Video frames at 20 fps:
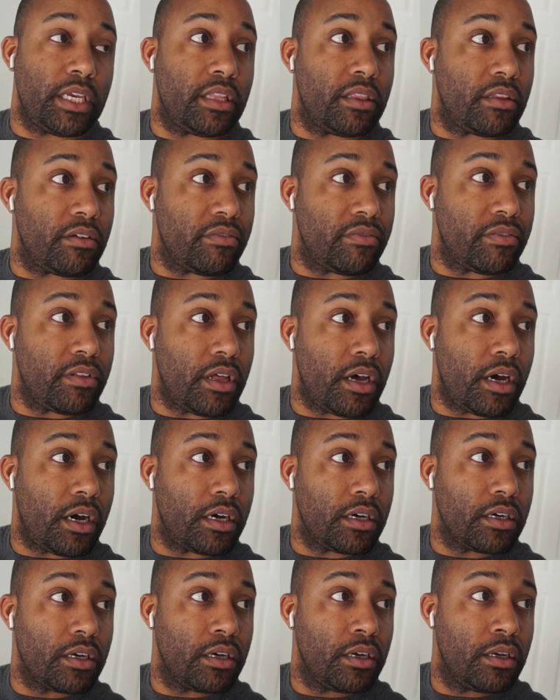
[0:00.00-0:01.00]
in the
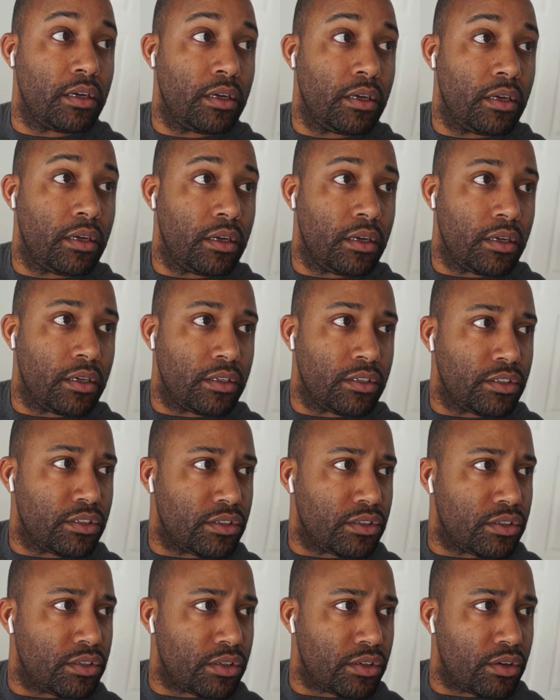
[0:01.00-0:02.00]
vlog,
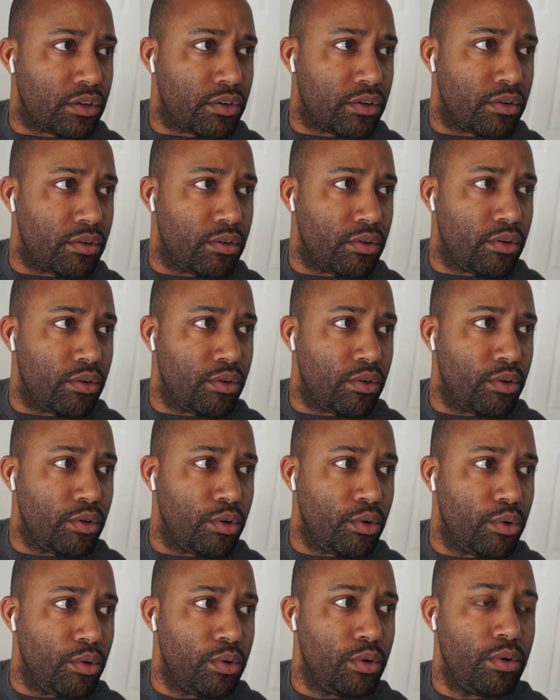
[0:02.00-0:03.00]

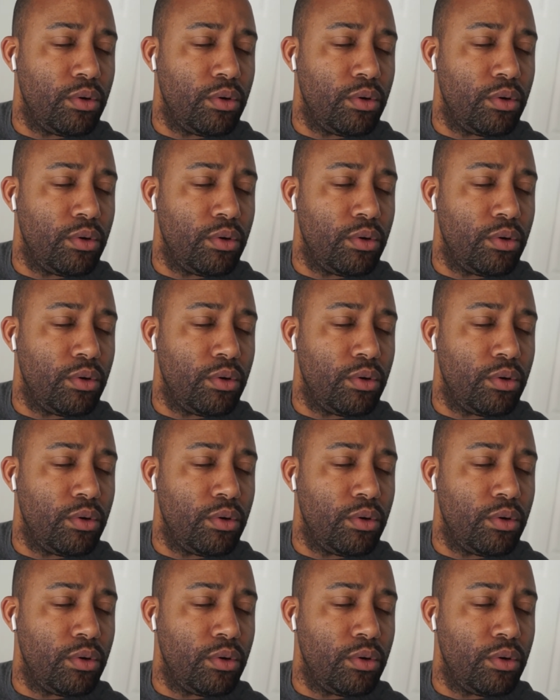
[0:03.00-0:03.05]
so